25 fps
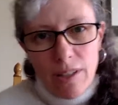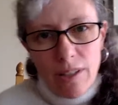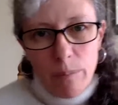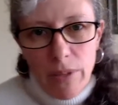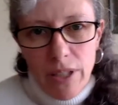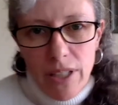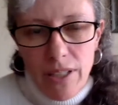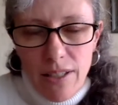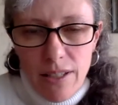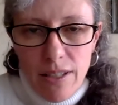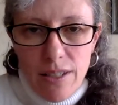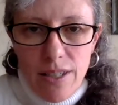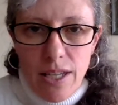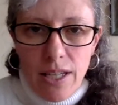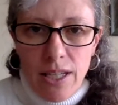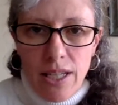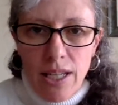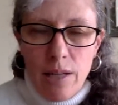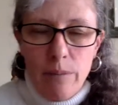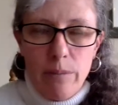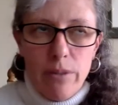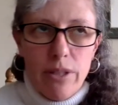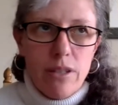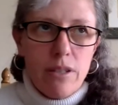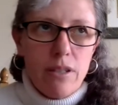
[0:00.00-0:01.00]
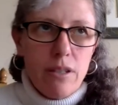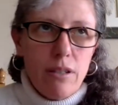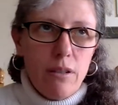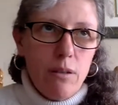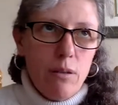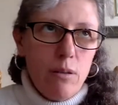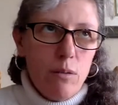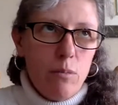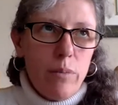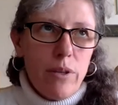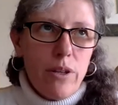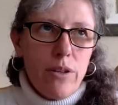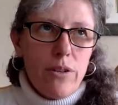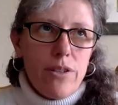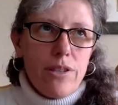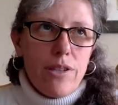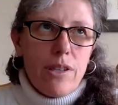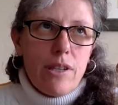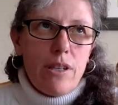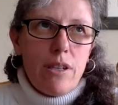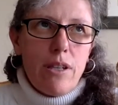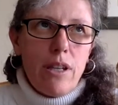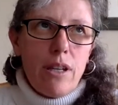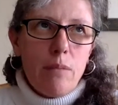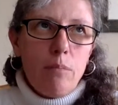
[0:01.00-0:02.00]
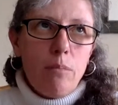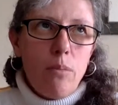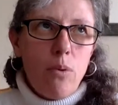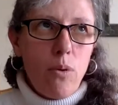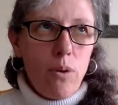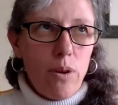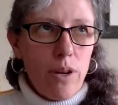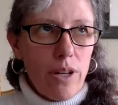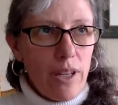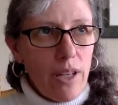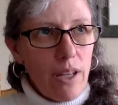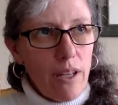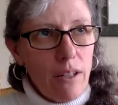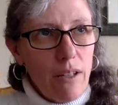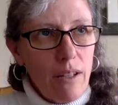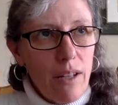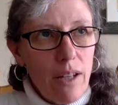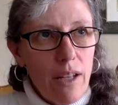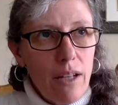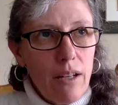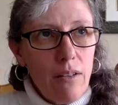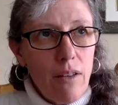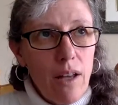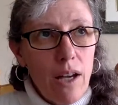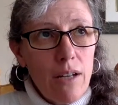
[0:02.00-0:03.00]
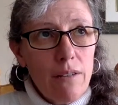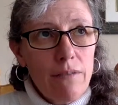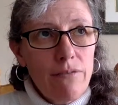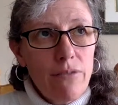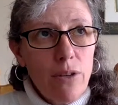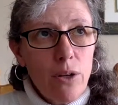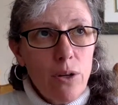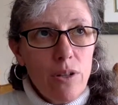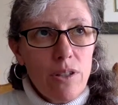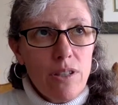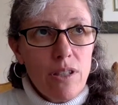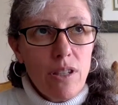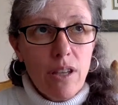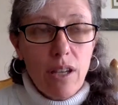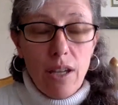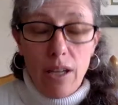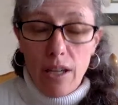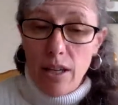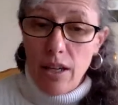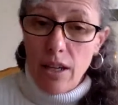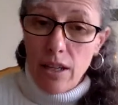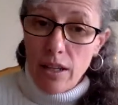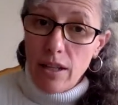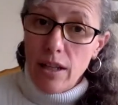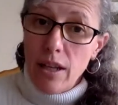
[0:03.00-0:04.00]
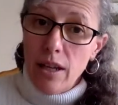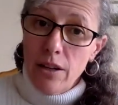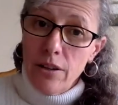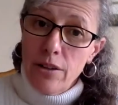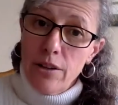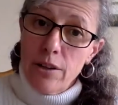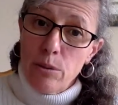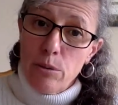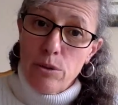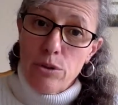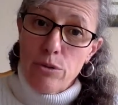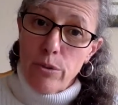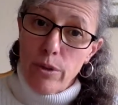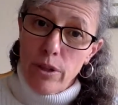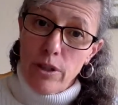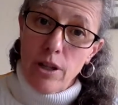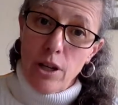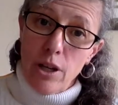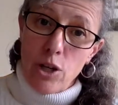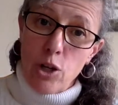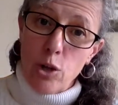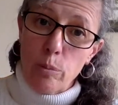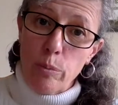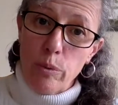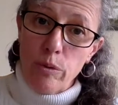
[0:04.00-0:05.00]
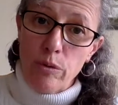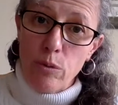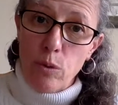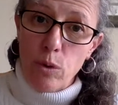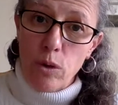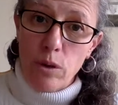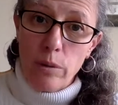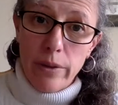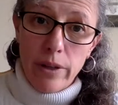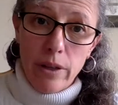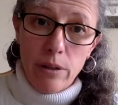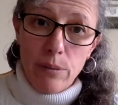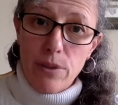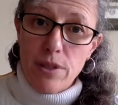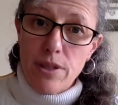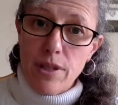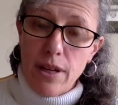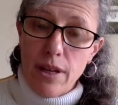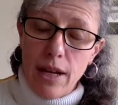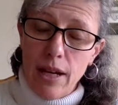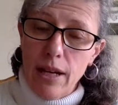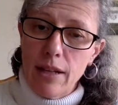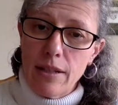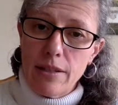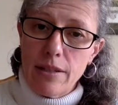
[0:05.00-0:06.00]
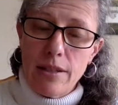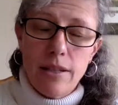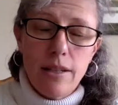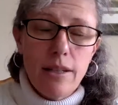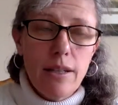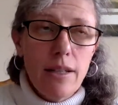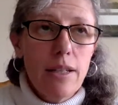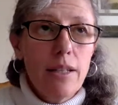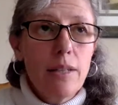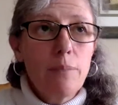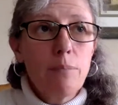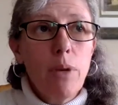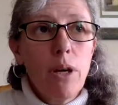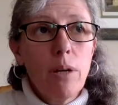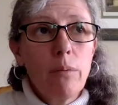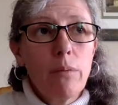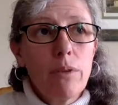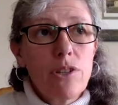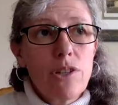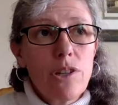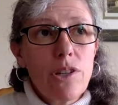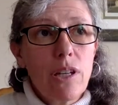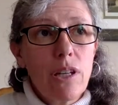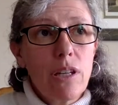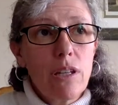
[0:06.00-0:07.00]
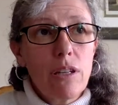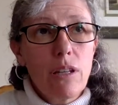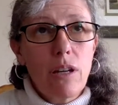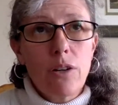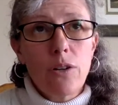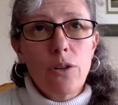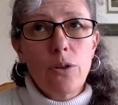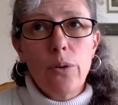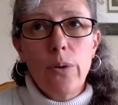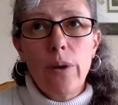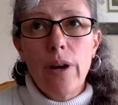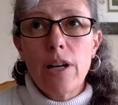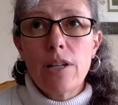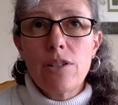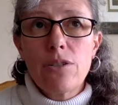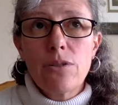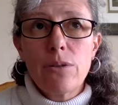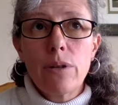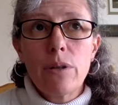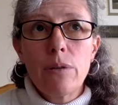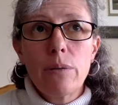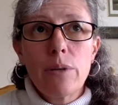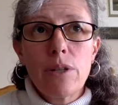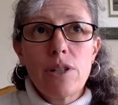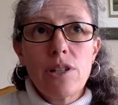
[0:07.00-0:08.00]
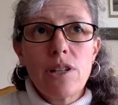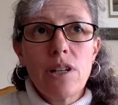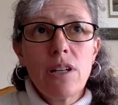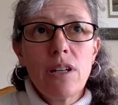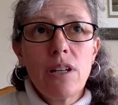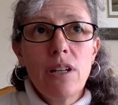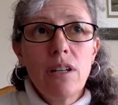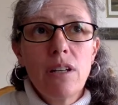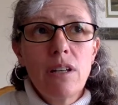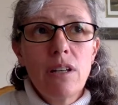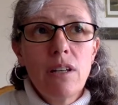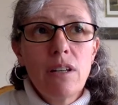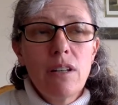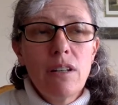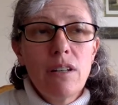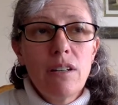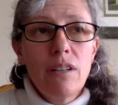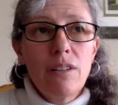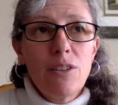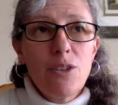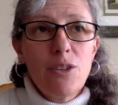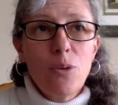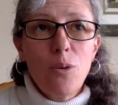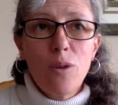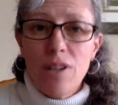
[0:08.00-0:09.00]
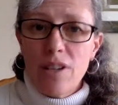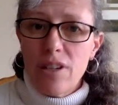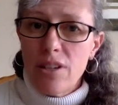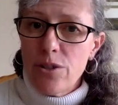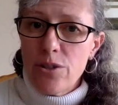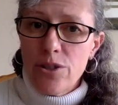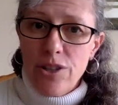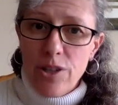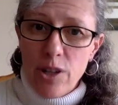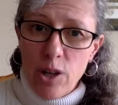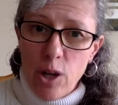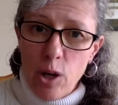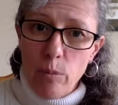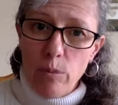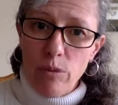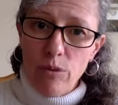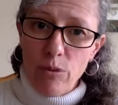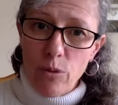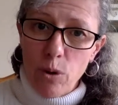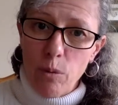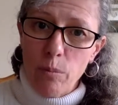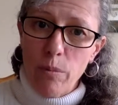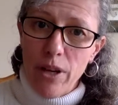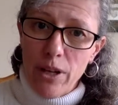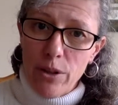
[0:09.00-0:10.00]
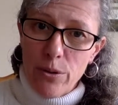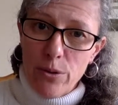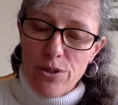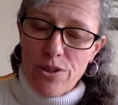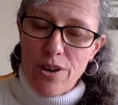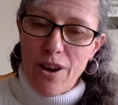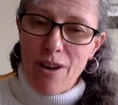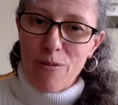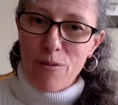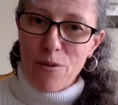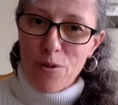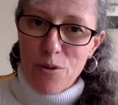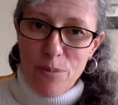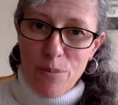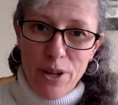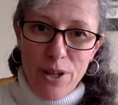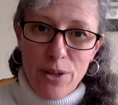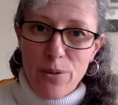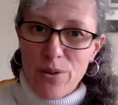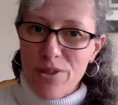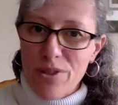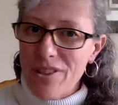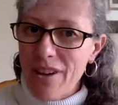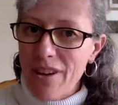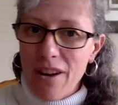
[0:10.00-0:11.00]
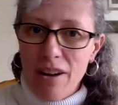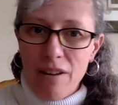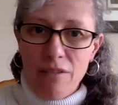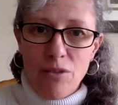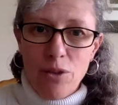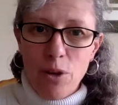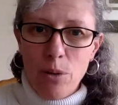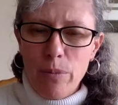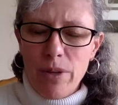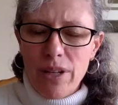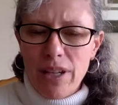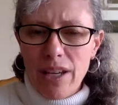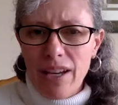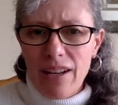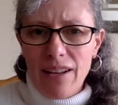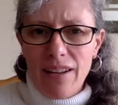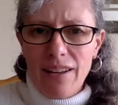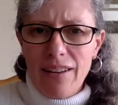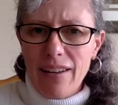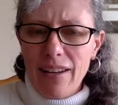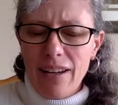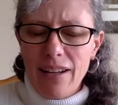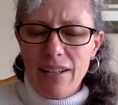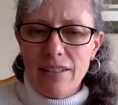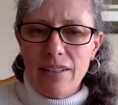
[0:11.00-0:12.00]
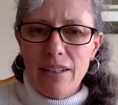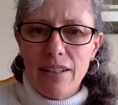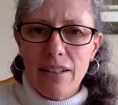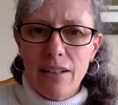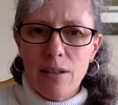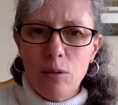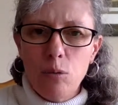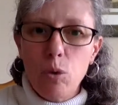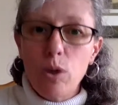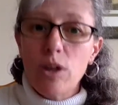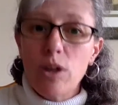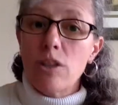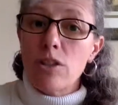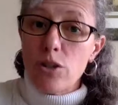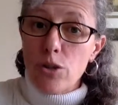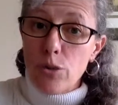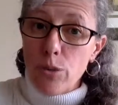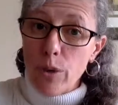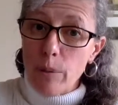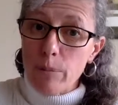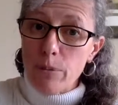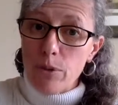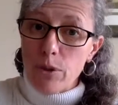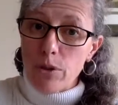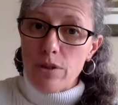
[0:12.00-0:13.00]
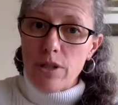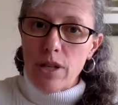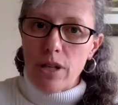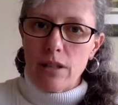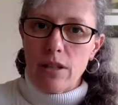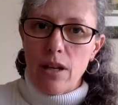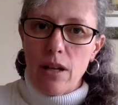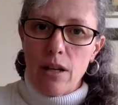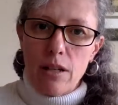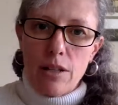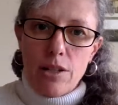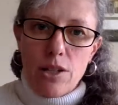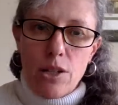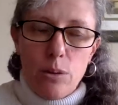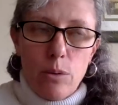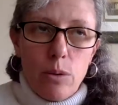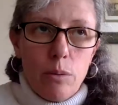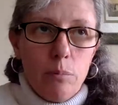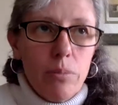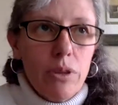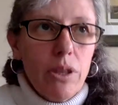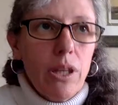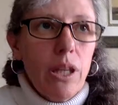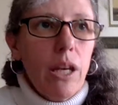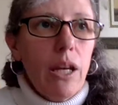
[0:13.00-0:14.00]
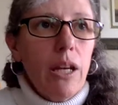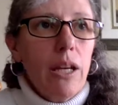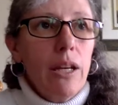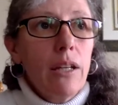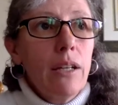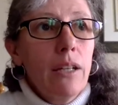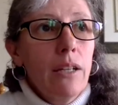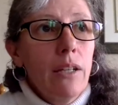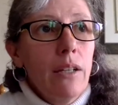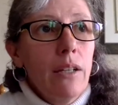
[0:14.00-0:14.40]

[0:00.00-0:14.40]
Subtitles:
because I came into Pearson at a point and a lot of folks in the area was really underperforming. It was in IT publishing and undergraduate, which 20 years ago, before Microsoft was Microsoft, nobody had any idea what a disruptor role technology would play